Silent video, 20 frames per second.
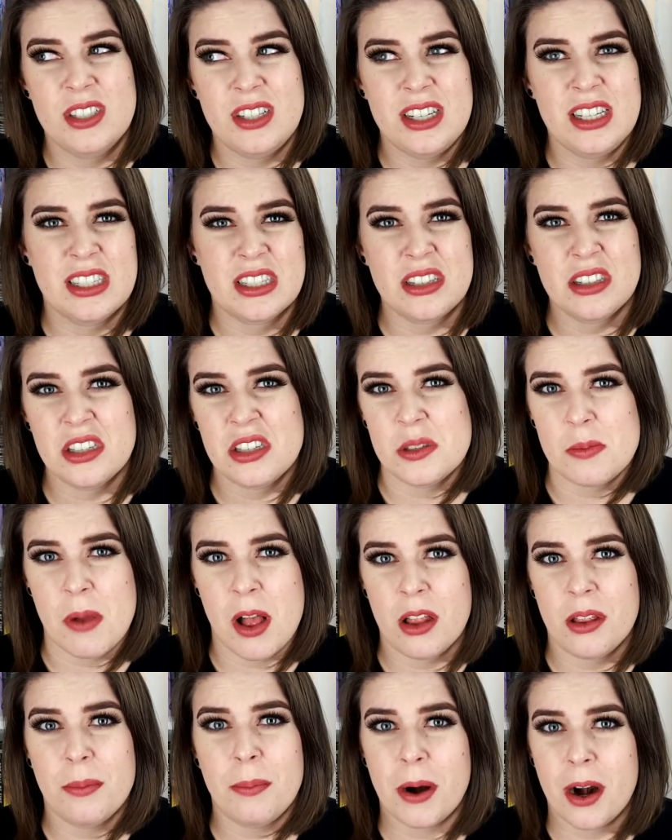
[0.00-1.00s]
decently
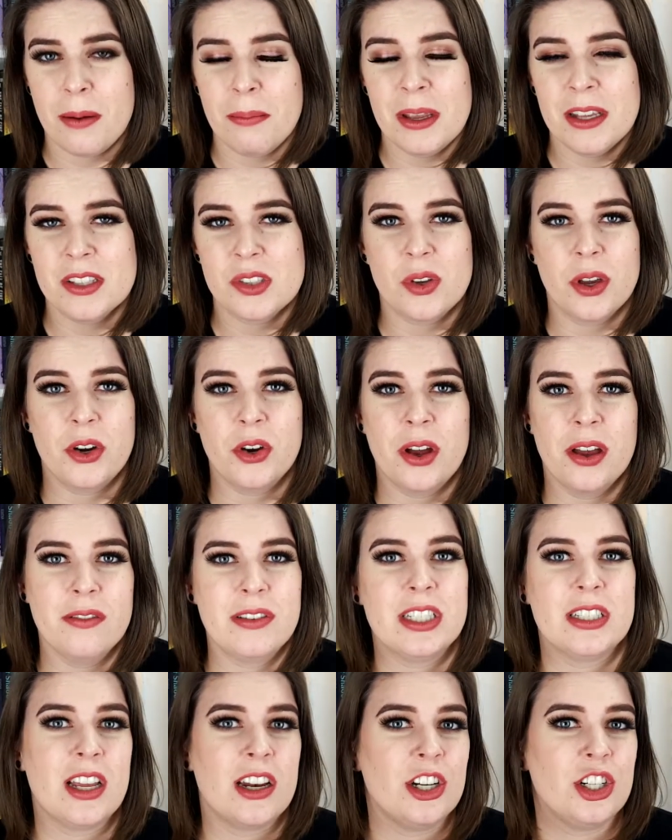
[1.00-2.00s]
small apartment, so I don't
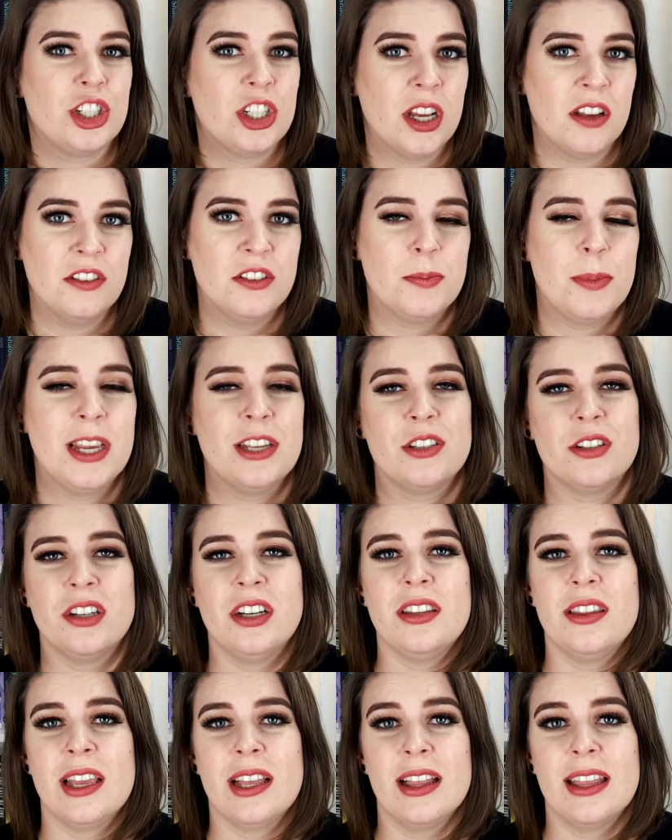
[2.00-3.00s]
have a ton of shelf space or
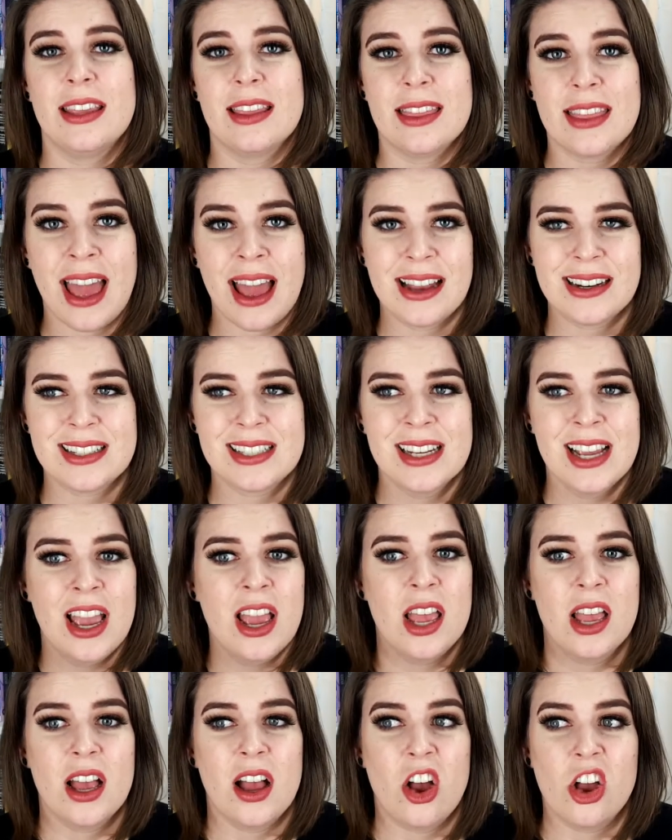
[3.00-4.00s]
anything like that
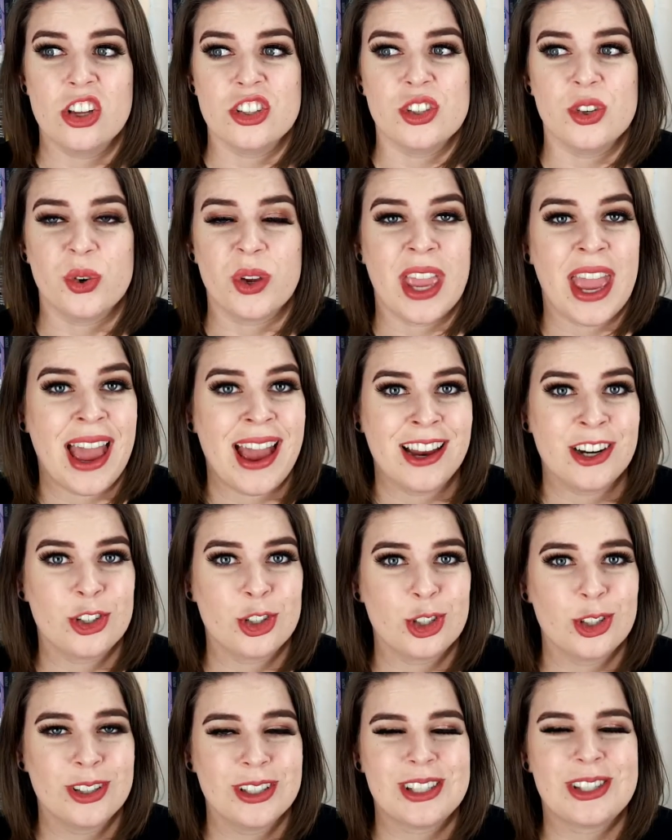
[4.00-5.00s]
also
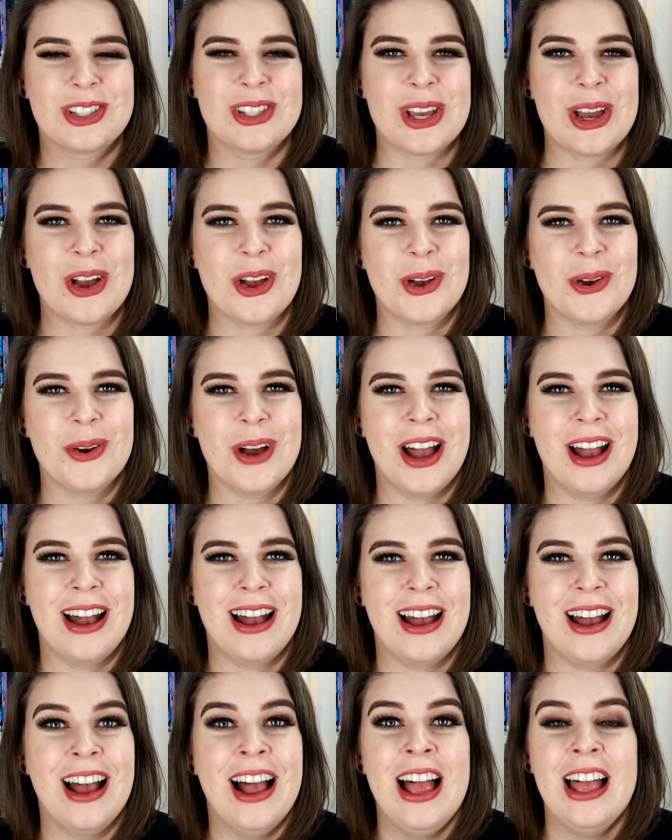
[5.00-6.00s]
cash. So
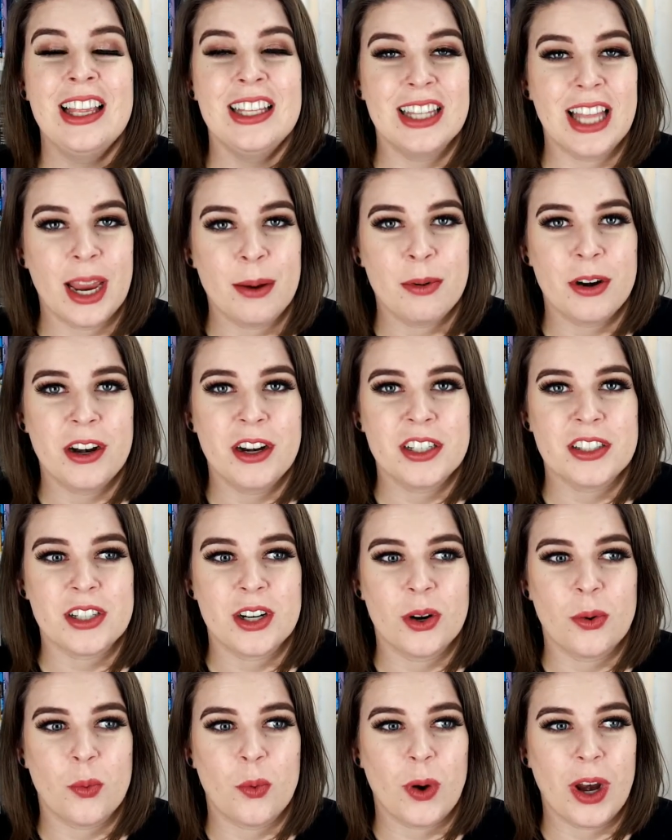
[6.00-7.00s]
uh, libraries
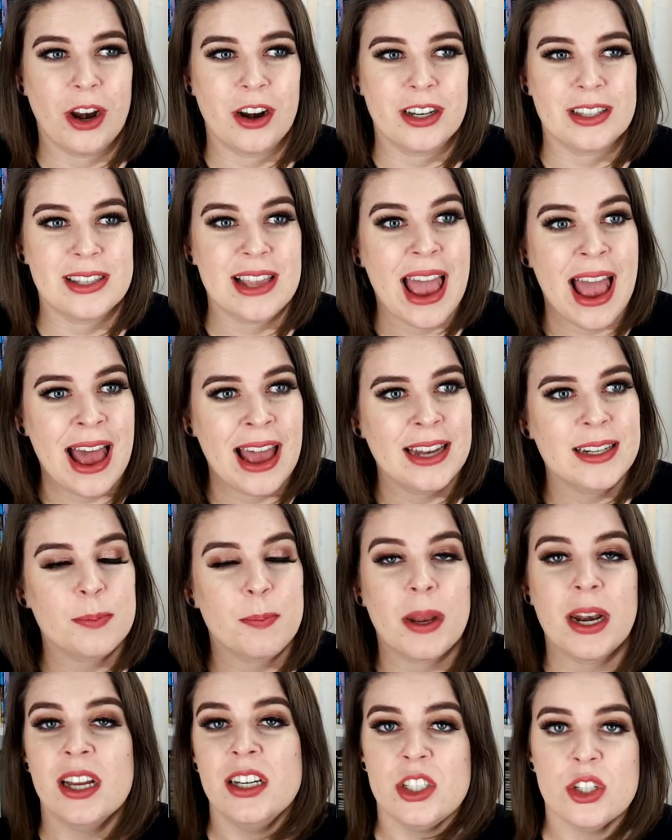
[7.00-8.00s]
are where it's
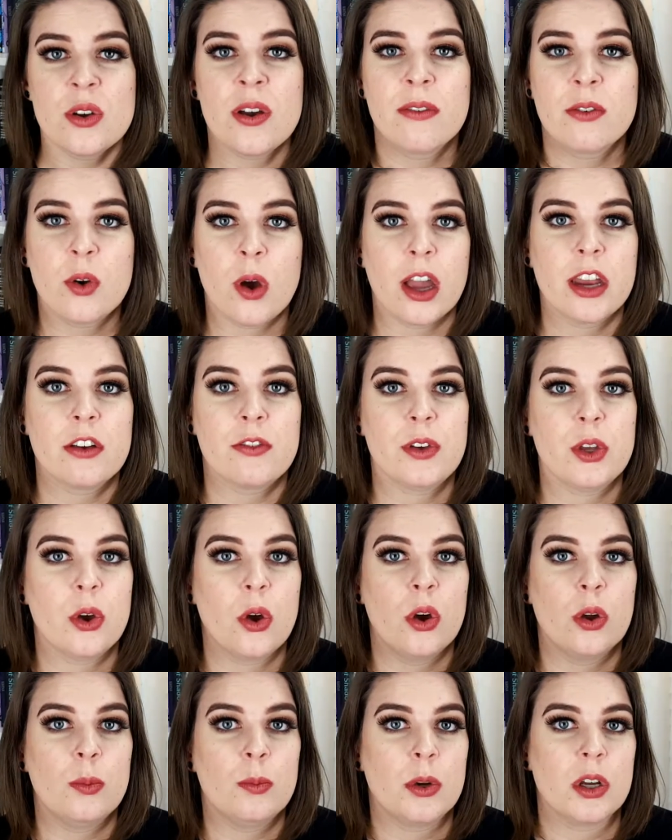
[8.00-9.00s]
at, but I do have quite a
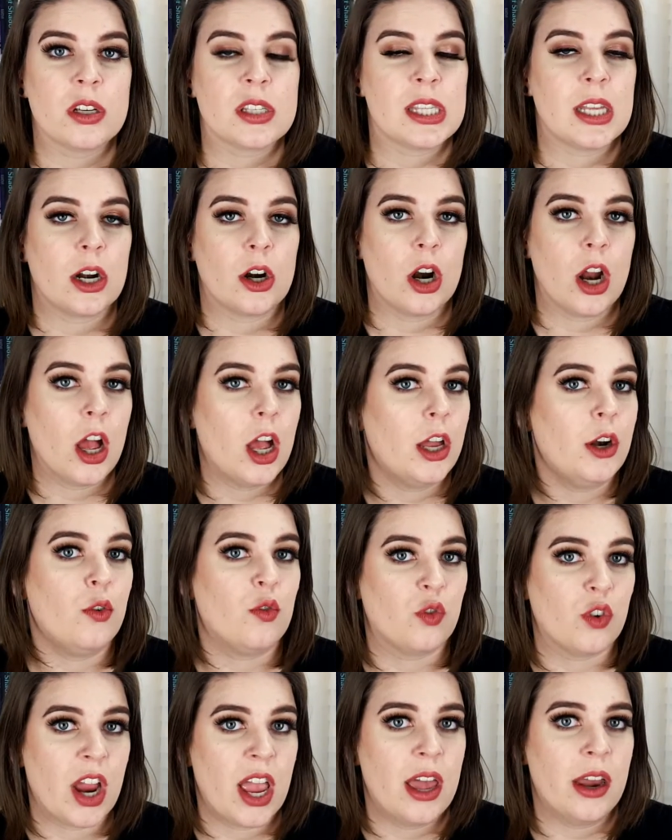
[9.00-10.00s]
few own books that are
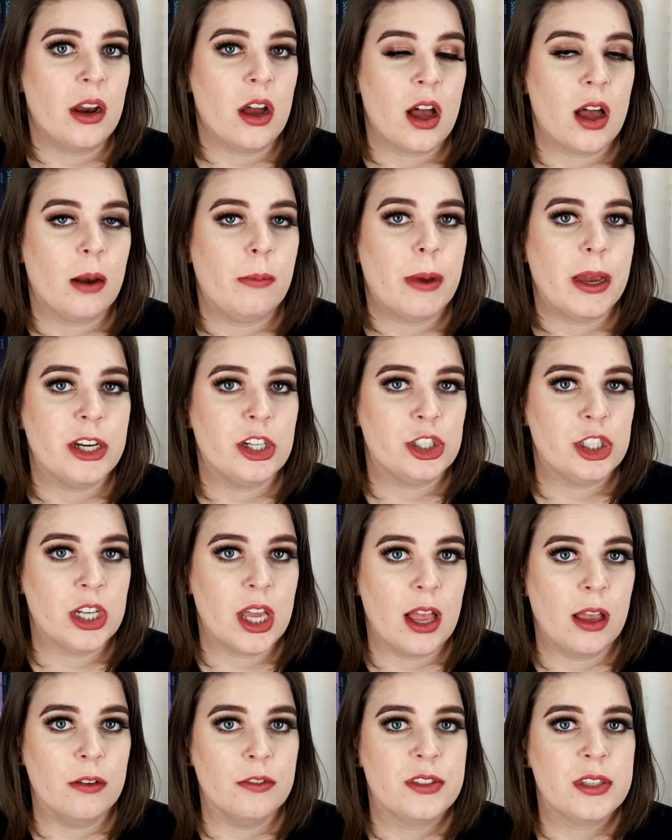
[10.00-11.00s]
unread on my
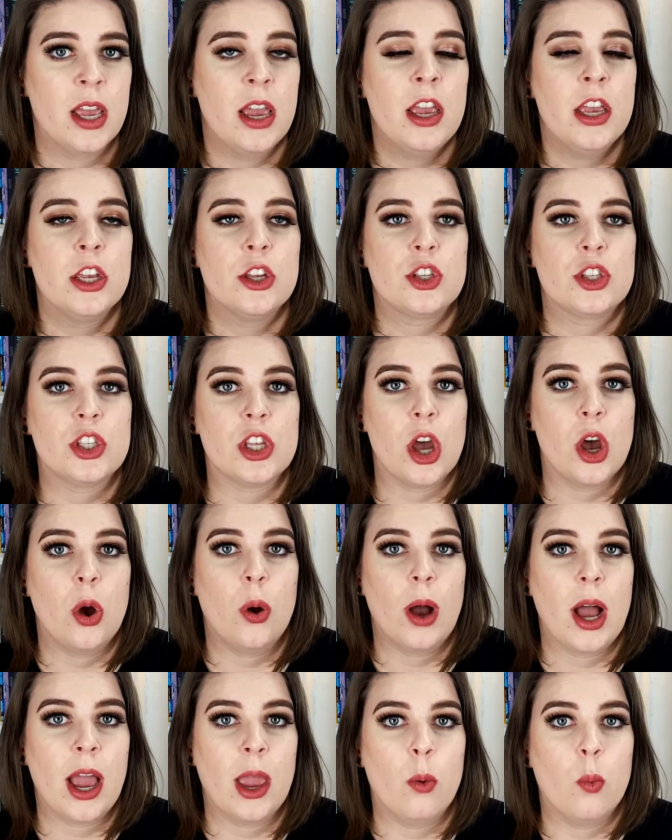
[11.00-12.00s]
shelves.
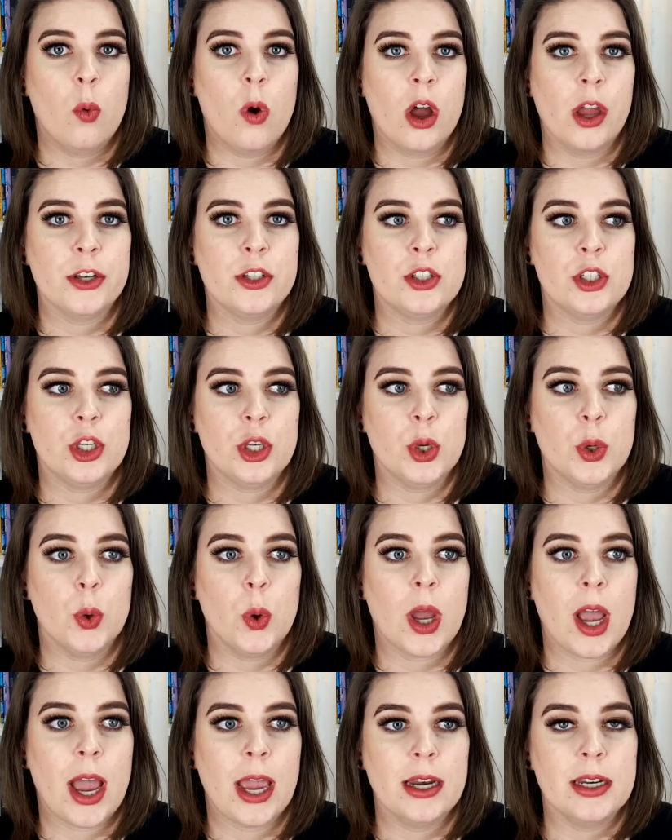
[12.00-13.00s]
So I want
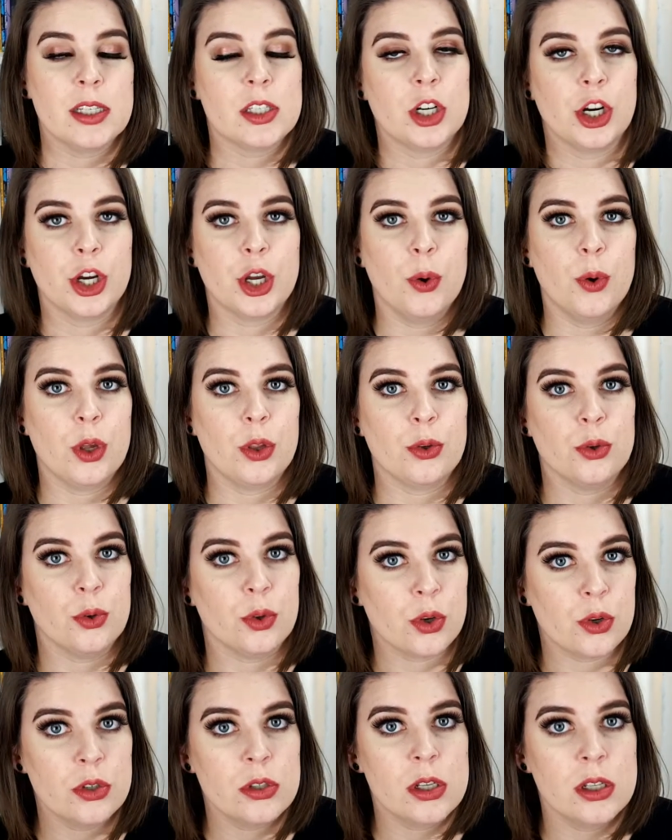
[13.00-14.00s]
to kind of start going
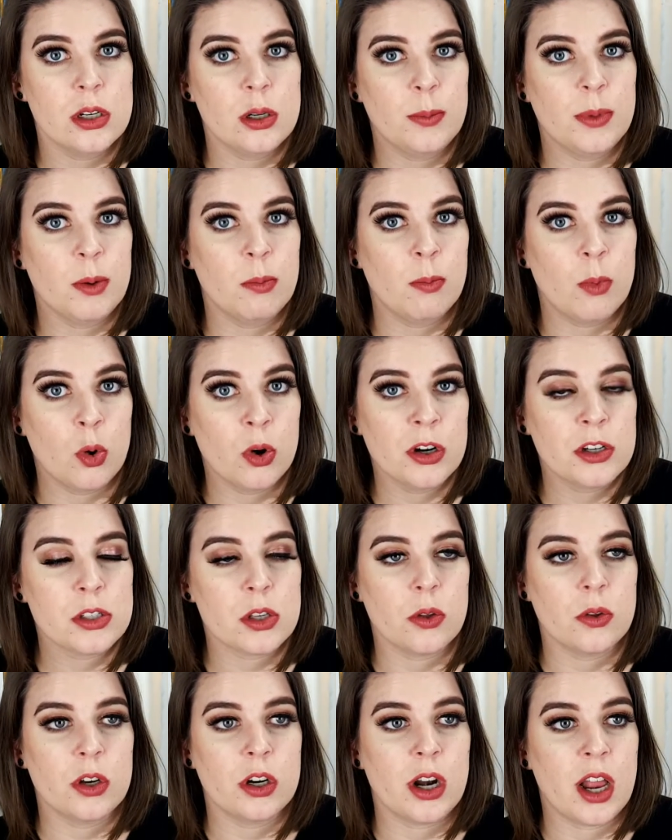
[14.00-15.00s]
through those a little bit more
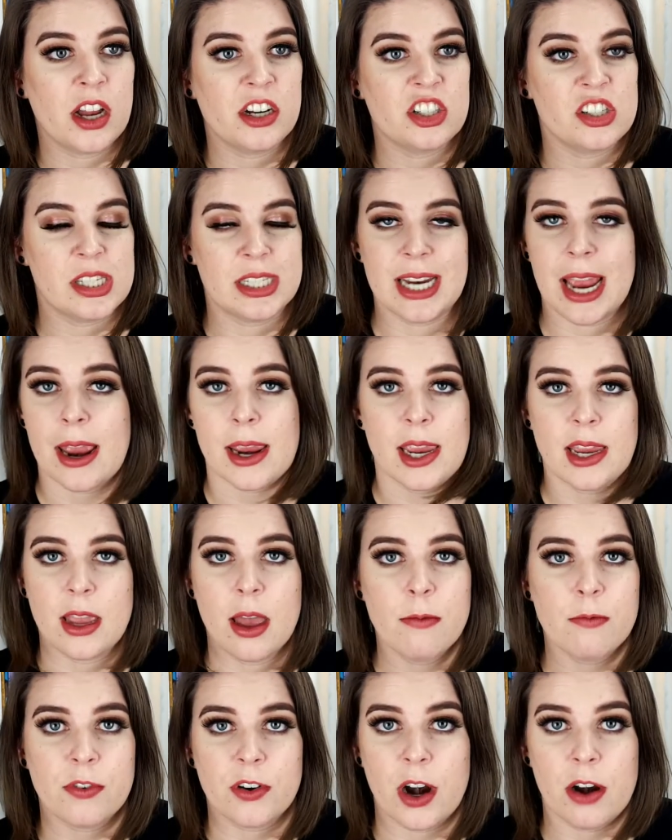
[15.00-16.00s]
so they're not just stacking
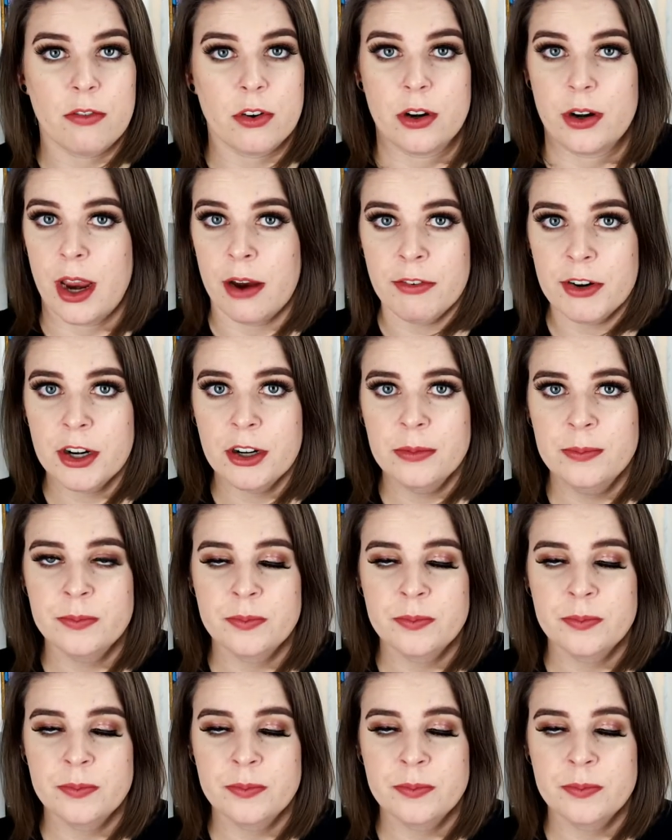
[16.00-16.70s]
up forever and ever.